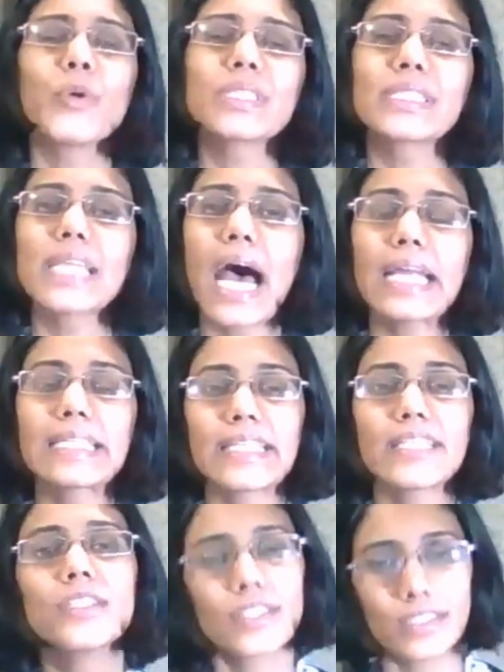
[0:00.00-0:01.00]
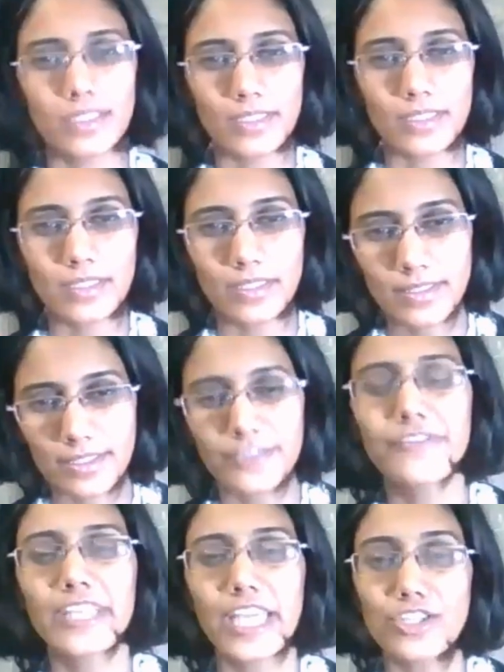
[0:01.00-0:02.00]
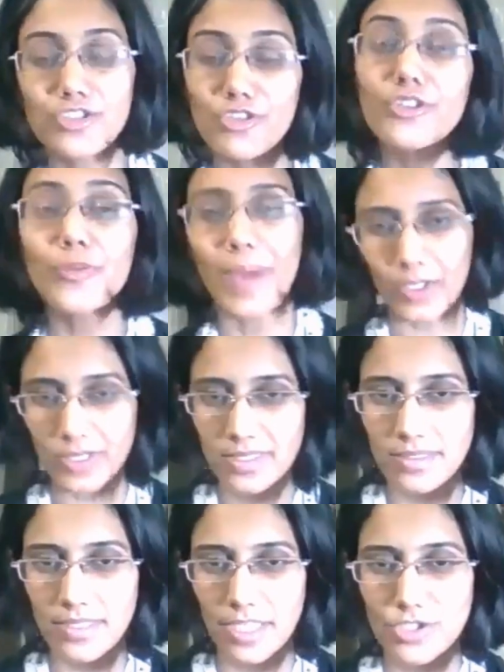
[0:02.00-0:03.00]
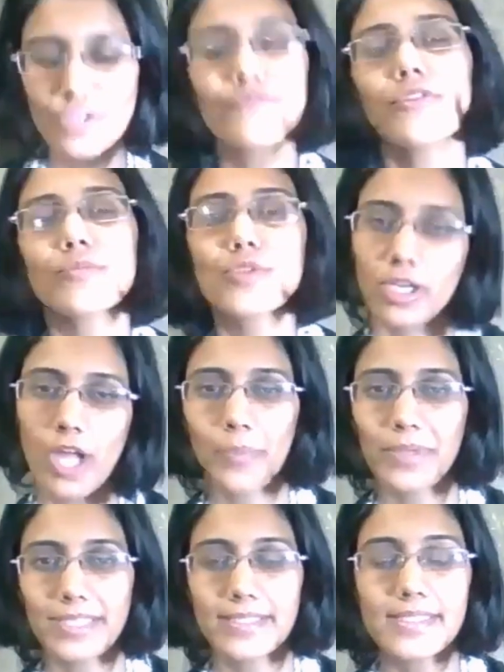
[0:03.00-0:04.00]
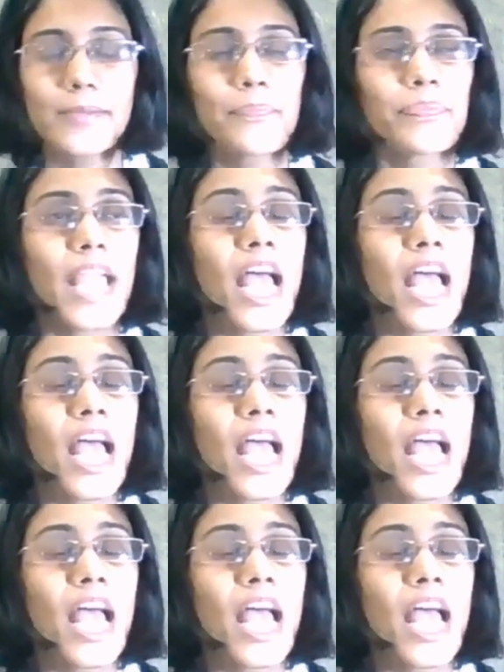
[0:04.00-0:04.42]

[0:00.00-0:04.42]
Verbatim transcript: post that did uh, a certification on tobacco cessation from Johns Hopkins.